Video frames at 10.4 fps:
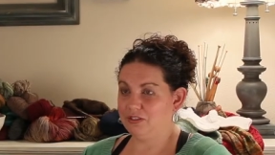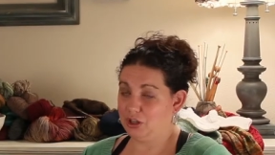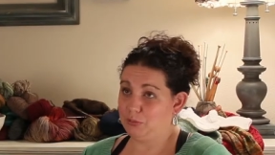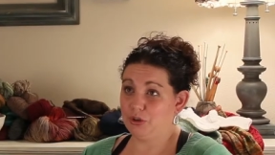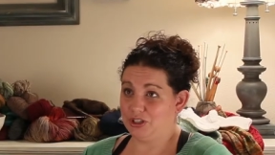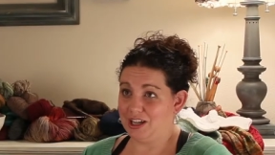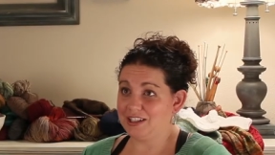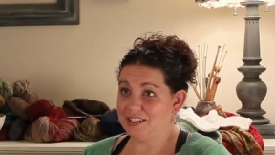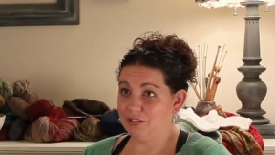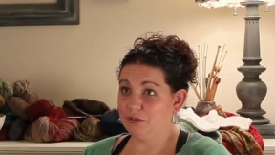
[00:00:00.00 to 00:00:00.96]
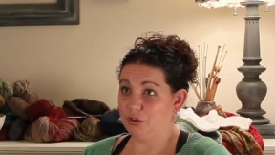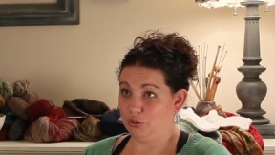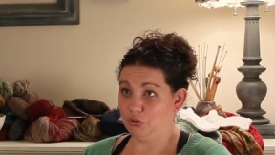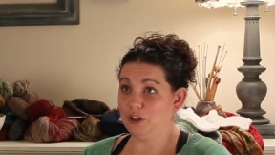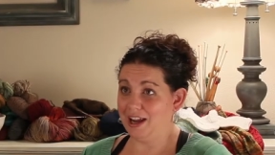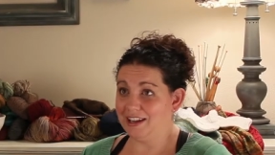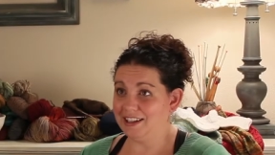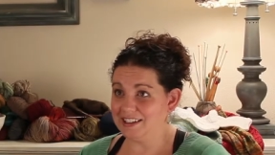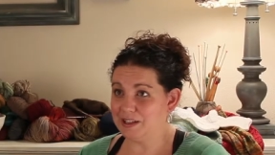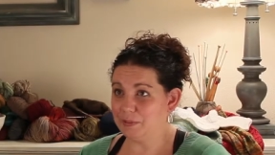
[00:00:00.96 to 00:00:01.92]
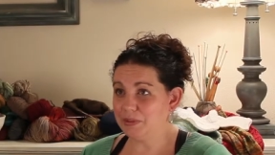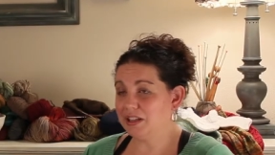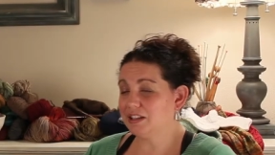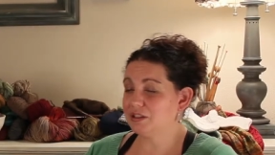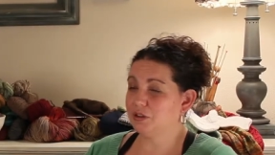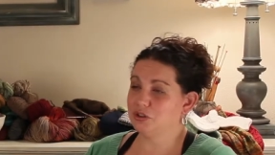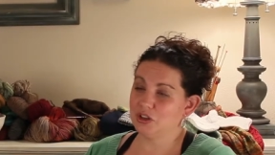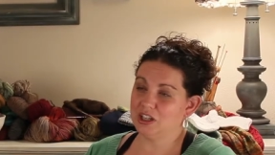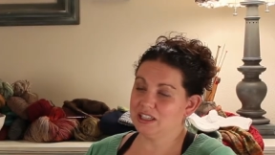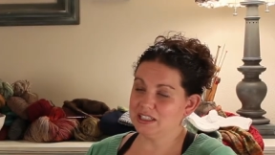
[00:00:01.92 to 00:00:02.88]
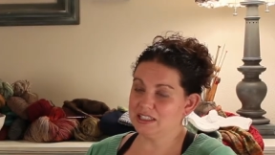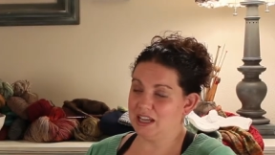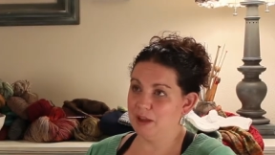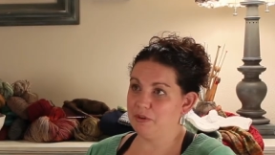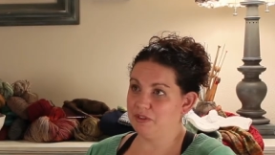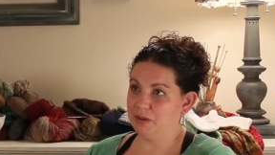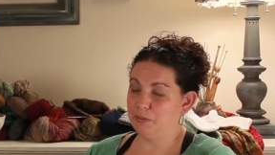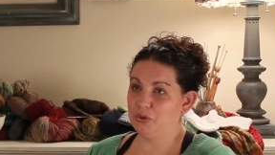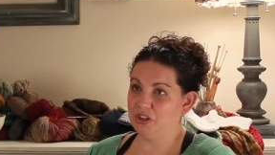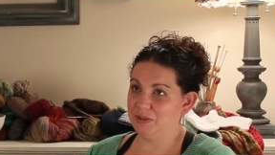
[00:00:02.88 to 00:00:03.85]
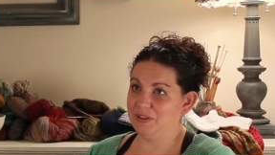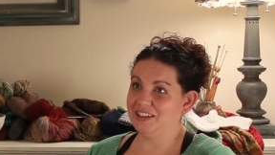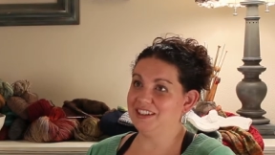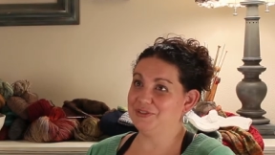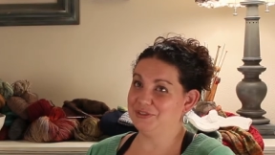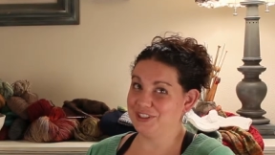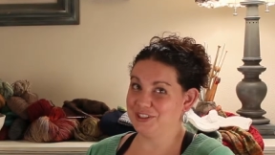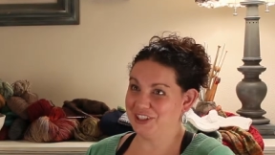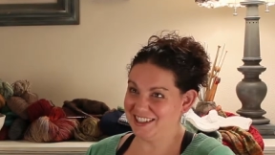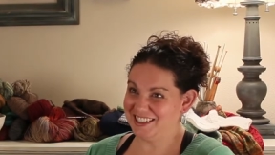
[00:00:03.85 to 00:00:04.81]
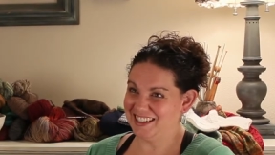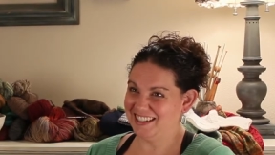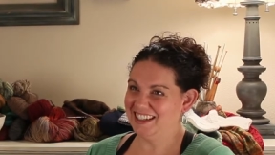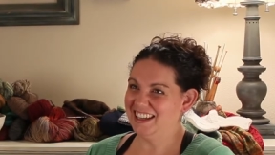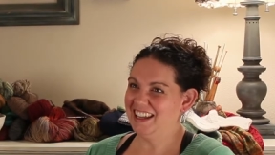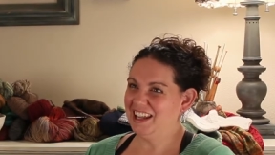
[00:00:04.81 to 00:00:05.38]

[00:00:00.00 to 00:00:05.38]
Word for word: very productive. You're creating something. So during this time of unemployment and frustration,